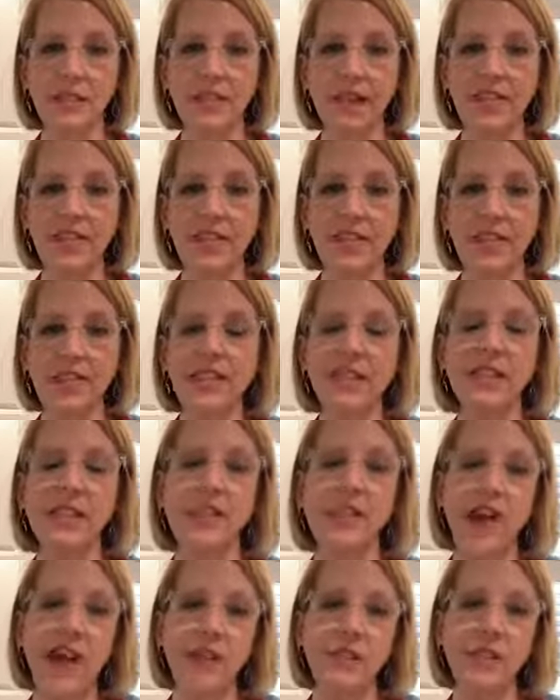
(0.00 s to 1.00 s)
I think it says
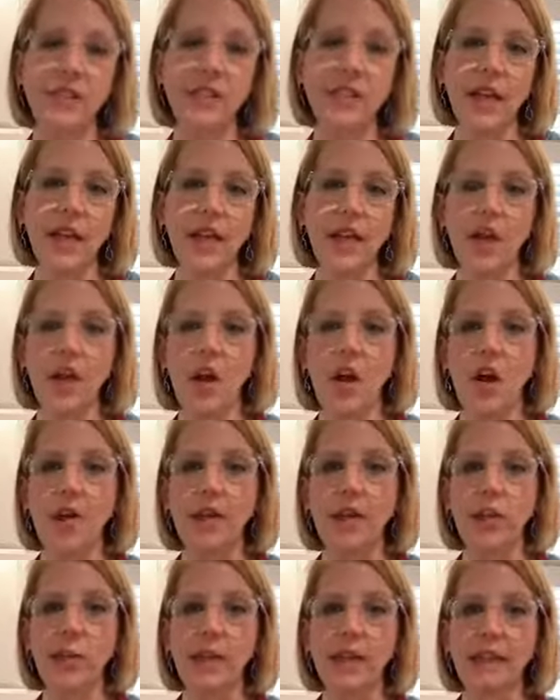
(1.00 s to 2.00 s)
5 to 7 on
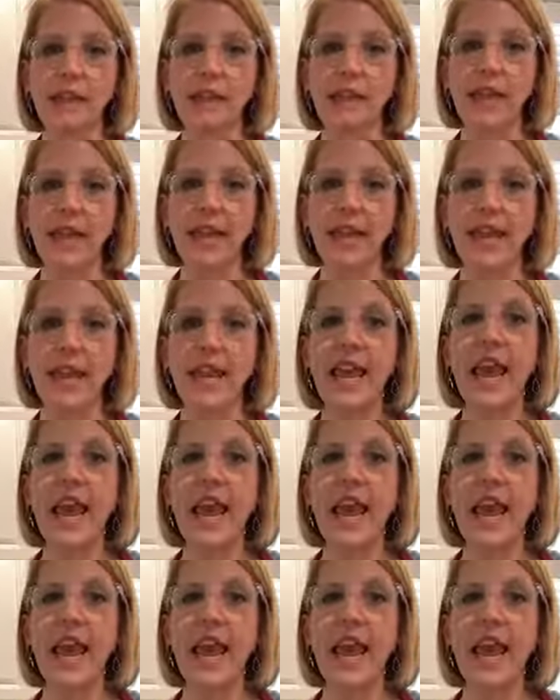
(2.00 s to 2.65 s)
the recipe.